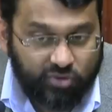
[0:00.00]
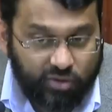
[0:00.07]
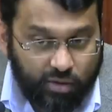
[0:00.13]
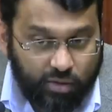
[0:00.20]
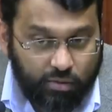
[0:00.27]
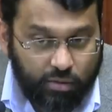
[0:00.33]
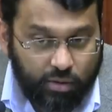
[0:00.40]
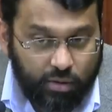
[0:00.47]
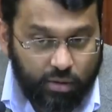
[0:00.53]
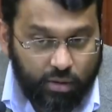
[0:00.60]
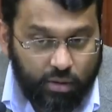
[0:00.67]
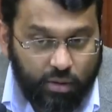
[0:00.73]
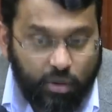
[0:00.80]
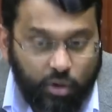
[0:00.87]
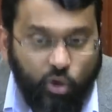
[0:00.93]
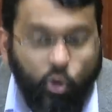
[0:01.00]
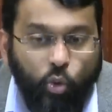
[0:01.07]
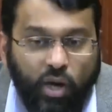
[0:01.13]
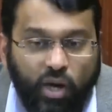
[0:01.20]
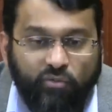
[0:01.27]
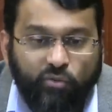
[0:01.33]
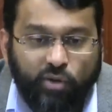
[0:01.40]
no?
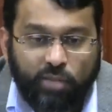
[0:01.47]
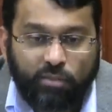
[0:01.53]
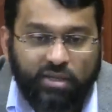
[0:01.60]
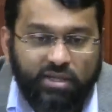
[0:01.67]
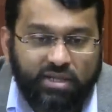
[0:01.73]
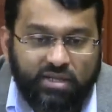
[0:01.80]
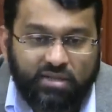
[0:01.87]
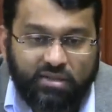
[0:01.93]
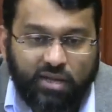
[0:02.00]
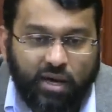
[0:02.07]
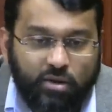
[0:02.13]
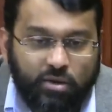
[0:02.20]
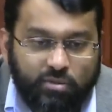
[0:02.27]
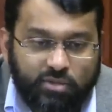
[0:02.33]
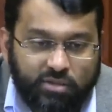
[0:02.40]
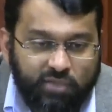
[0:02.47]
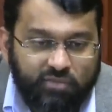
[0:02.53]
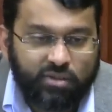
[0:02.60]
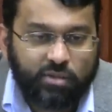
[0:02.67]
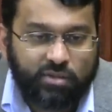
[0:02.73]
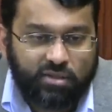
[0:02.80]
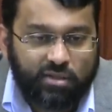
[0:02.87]
Whoever imitates the Arabs is of
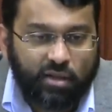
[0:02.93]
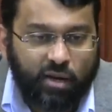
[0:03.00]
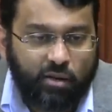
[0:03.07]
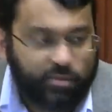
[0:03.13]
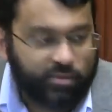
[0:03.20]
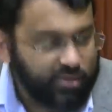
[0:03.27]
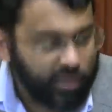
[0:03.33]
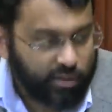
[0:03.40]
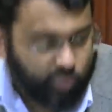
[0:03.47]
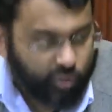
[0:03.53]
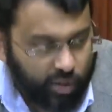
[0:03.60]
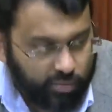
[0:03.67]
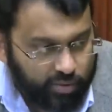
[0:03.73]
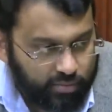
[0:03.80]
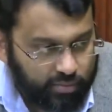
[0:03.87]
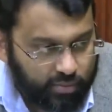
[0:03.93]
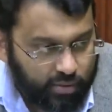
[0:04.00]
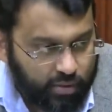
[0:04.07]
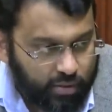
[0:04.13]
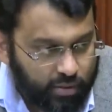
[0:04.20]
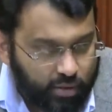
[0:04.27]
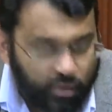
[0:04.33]
them, he's an Arab. Is that a problem?
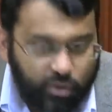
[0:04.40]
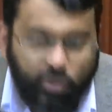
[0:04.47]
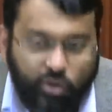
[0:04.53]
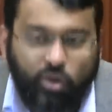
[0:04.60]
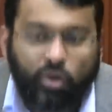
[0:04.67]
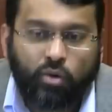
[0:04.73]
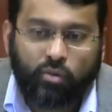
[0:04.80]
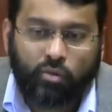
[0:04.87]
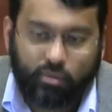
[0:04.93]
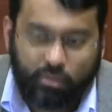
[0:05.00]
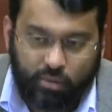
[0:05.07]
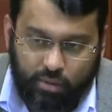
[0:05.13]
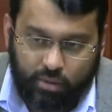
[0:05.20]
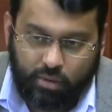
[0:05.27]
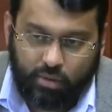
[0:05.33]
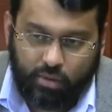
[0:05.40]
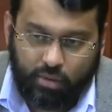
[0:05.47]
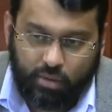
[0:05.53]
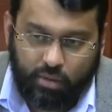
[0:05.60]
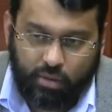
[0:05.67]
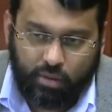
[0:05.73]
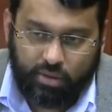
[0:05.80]
No.
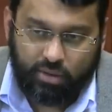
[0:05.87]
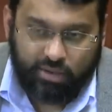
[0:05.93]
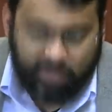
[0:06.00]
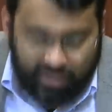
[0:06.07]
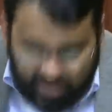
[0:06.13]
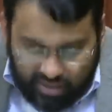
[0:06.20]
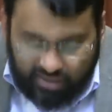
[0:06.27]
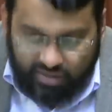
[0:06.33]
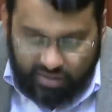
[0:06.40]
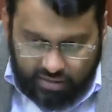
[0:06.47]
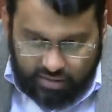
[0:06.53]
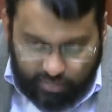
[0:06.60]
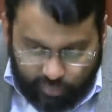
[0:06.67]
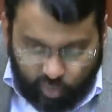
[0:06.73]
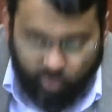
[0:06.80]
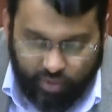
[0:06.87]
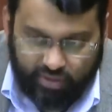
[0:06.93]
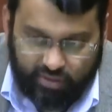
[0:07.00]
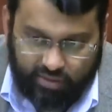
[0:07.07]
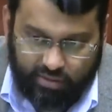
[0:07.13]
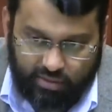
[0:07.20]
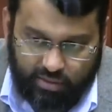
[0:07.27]
See, this is the
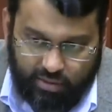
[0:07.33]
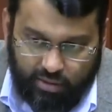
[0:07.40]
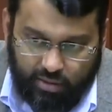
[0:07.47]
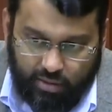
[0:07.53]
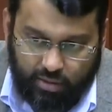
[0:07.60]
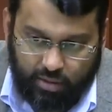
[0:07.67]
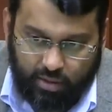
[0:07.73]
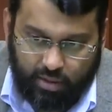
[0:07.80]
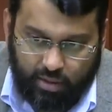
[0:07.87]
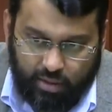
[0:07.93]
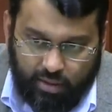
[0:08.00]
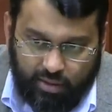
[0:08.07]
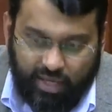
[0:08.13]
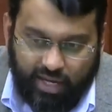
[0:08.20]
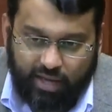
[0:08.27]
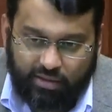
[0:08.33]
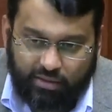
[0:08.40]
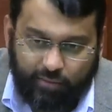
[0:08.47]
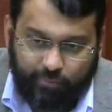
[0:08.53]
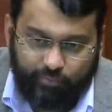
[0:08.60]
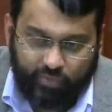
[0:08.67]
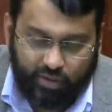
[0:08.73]
point that
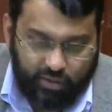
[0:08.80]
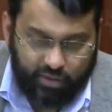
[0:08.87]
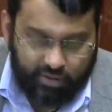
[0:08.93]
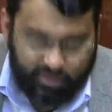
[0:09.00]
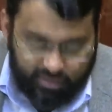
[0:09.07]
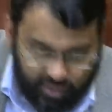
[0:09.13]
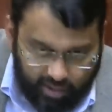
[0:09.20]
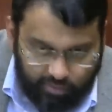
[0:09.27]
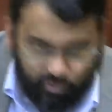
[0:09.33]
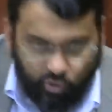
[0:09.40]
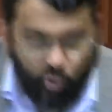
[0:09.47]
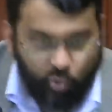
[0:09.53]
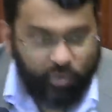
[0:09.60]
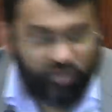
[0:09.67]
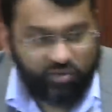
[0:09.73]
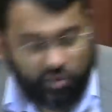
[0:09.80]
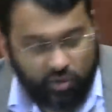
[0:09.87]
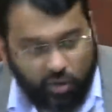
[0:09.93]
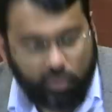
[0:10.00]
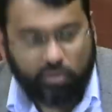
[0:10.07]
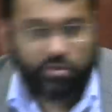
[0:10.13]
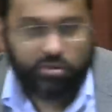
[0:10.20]
some group of
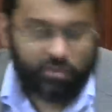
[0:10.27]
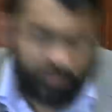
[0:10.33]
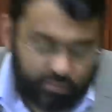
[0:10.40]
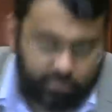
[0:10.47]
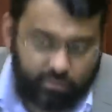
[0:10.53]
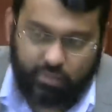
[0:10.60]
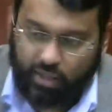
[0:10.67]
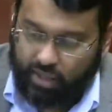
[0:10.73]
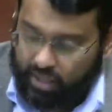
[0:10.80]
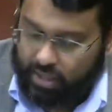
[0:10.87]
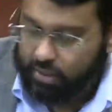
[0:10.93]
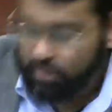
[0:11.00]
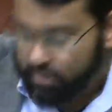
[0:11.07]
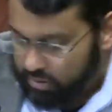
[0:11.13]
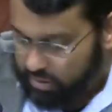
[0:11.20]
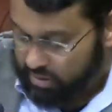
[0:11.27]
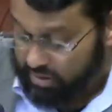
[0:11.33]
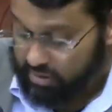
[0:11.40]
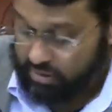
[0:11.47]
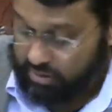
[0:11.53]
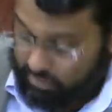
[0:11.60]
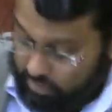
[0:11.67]
scholars, again, this
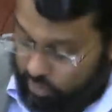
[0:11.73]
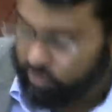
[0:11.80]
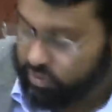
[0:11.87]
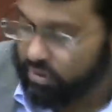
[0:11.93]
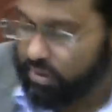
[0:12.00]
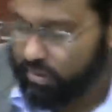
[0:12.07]
is Husna, I